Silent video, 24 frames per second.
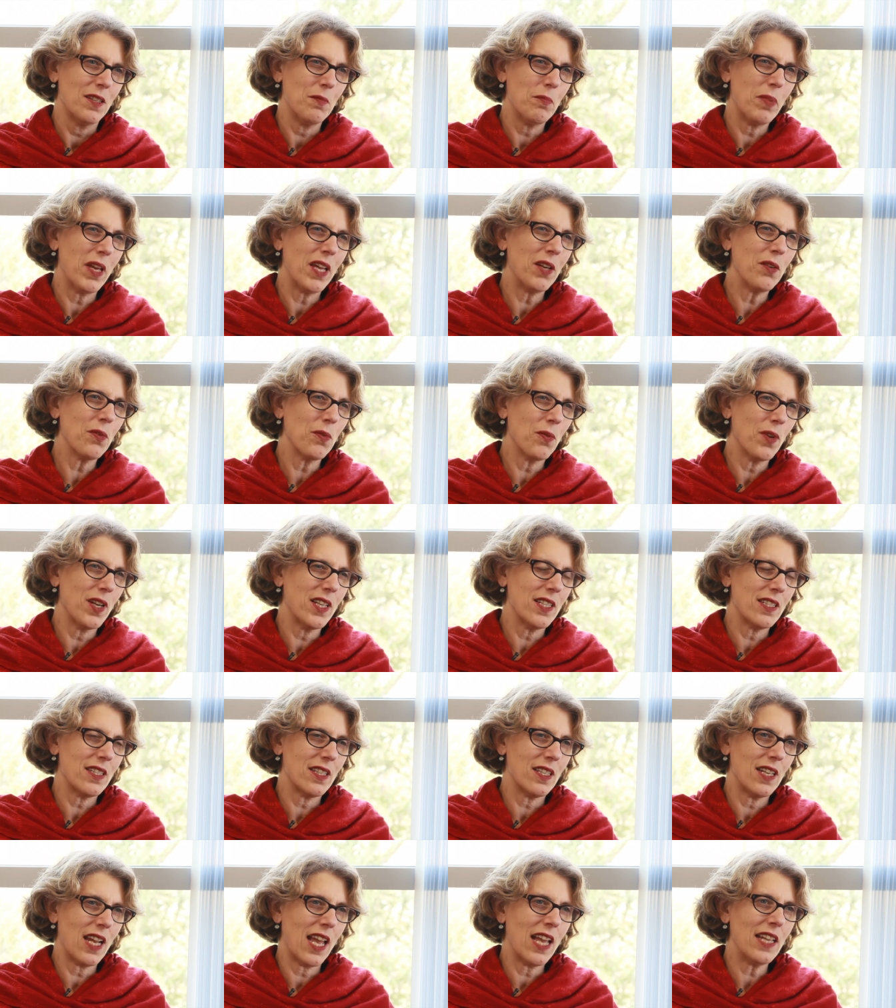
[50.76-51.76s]
better
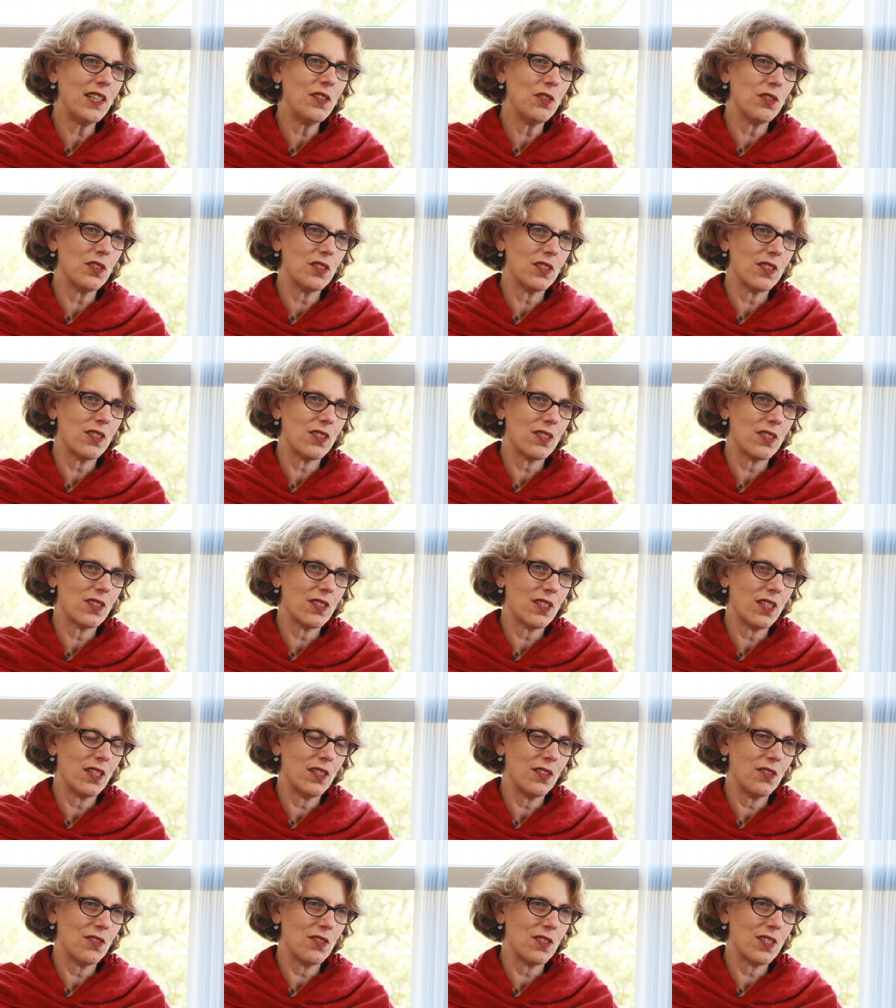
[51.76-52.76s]
ways than adults
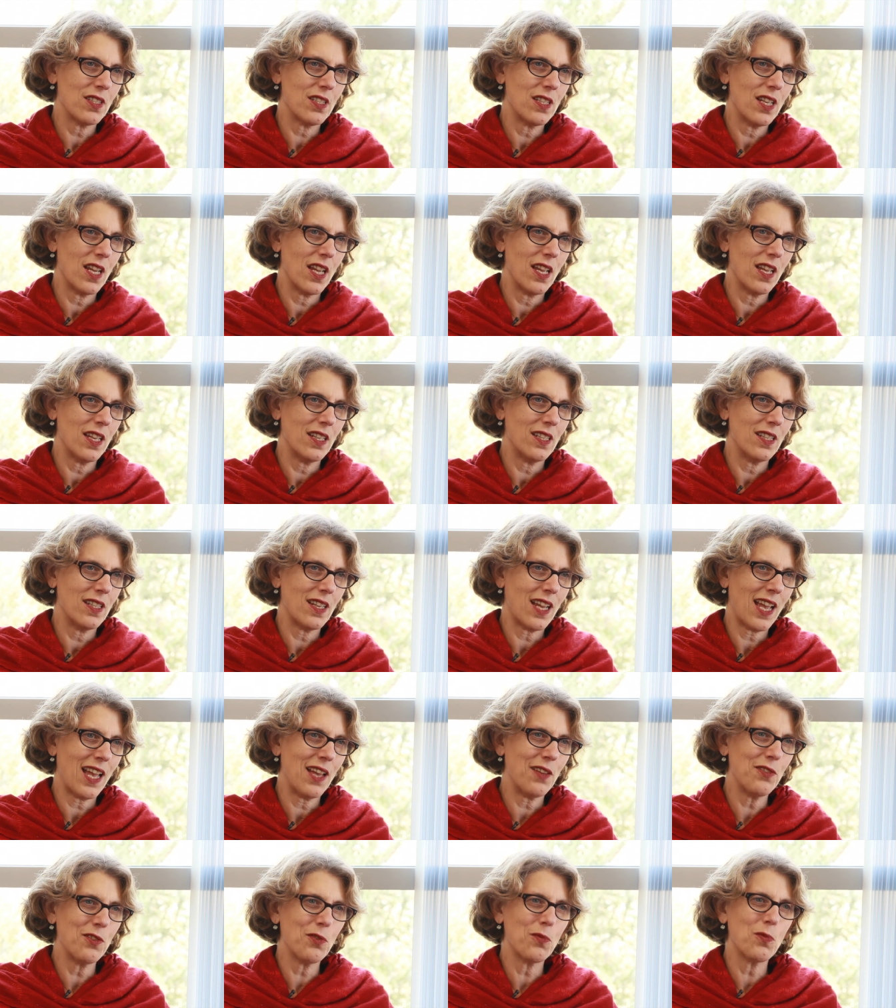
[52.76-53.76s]
understand
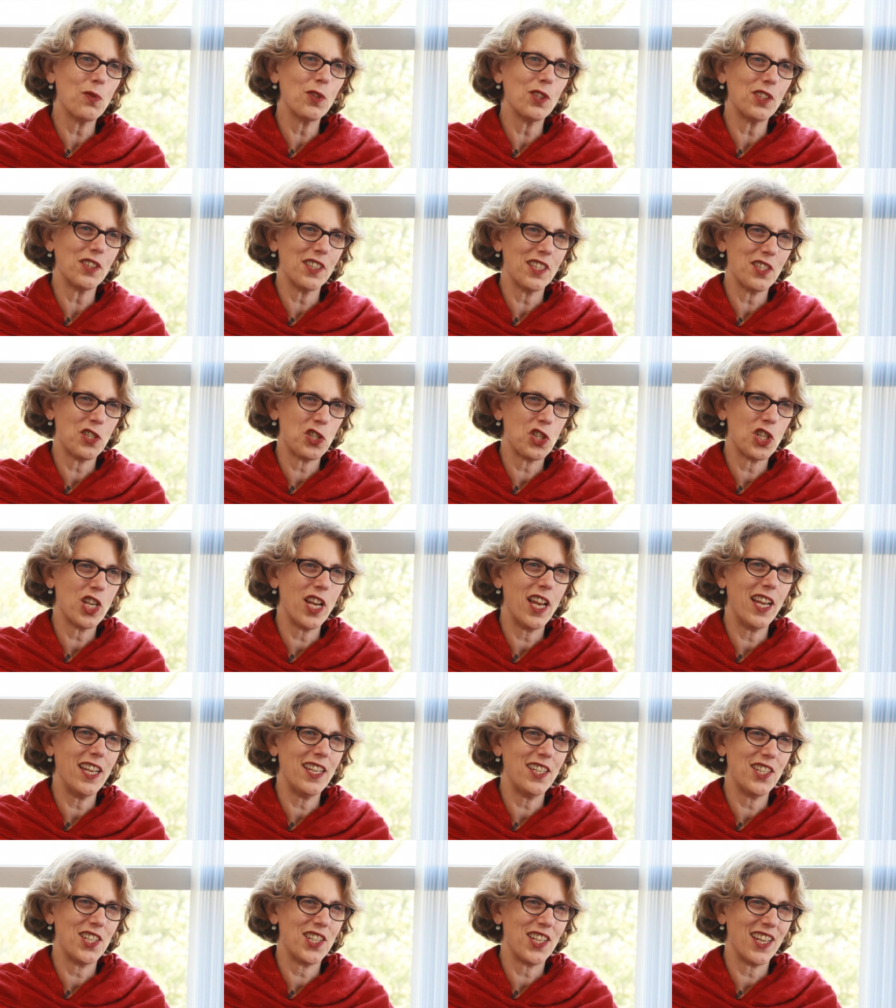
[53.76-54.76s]
how the world is
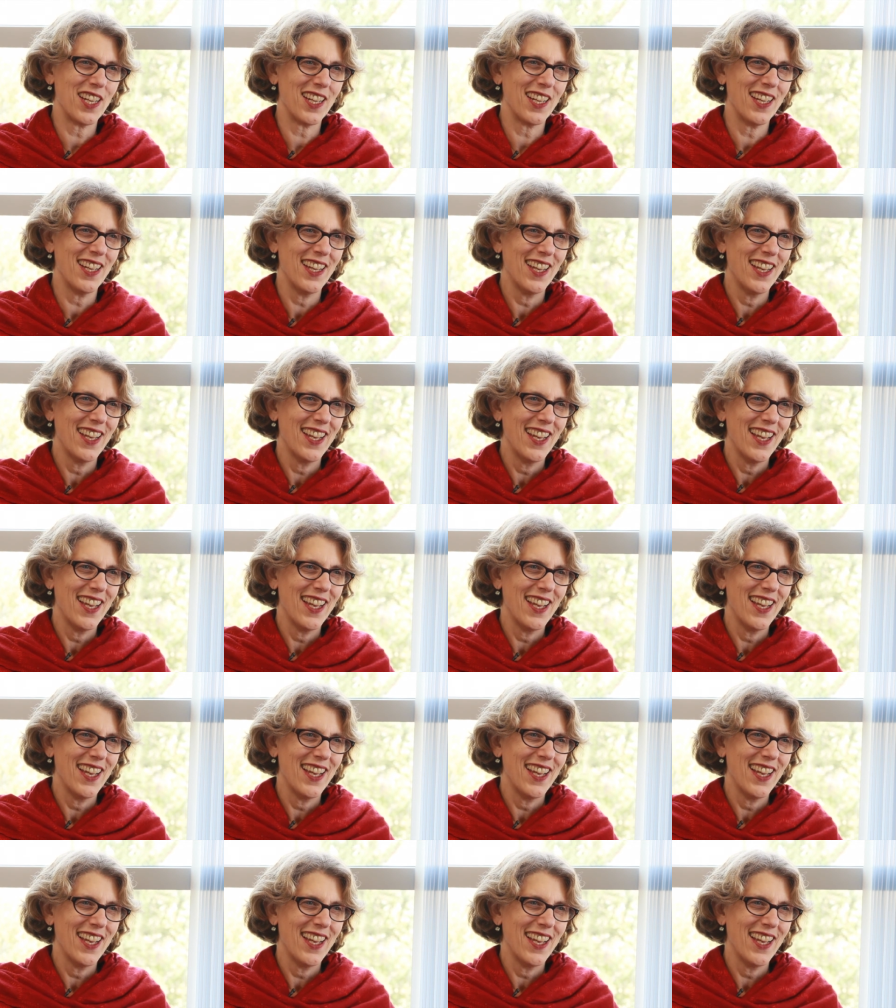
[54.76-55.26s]
changing.